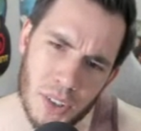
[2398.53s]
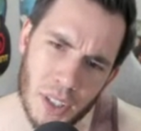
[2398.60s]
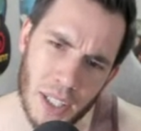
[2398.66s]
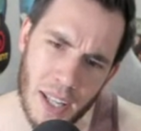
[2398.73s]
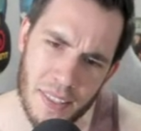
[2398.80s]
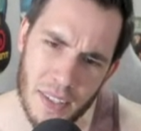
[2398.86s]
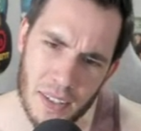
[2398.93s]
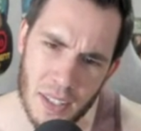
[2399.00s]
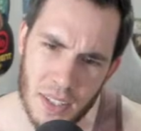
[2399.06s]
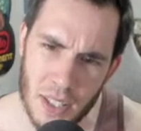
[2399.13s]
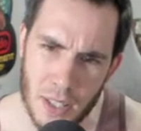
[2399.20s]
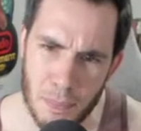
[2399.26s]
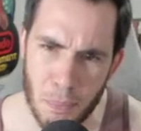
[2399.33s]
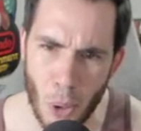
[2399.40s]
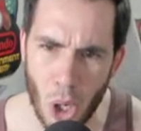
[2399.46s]
Like, I think this
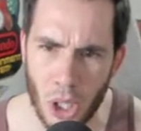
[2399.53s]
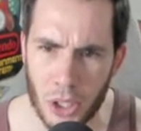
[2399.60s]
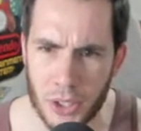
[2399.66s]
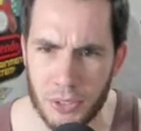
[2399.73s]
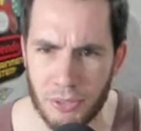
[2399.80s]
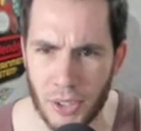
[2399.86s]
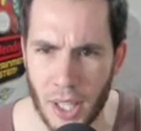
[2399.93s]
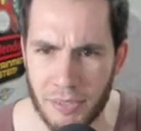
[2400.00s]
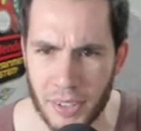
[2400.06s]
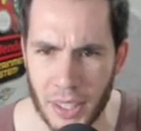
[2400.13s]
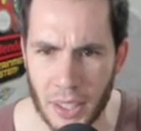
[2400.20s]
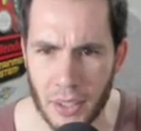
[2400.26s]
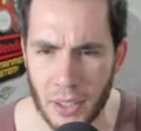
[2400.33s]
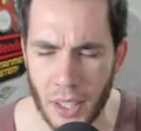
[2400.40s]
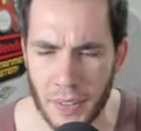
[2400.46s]
is box fluffing.
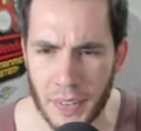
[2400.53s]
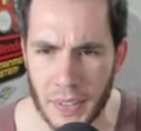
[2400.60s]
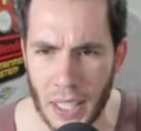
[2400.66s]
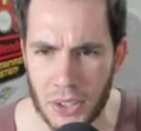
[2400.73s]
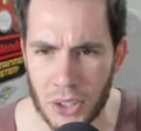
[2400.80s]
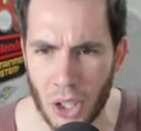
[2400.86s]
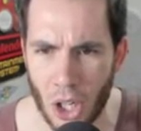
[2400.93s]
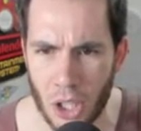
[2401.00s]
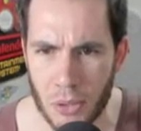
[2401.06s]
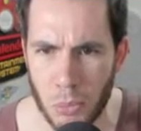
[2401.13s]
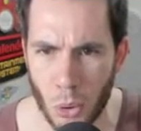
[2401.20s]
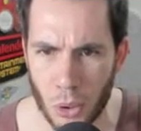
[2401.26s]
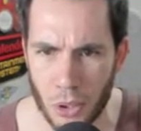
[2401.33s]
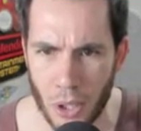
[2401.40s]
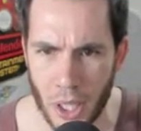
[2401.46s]
I think that's
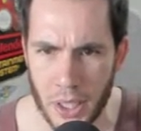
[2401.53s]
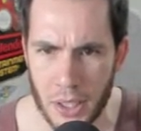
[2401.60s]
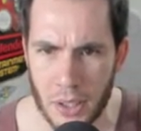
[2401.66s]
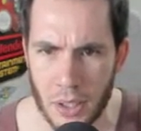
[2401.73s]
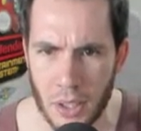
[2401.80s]
cardboard, right?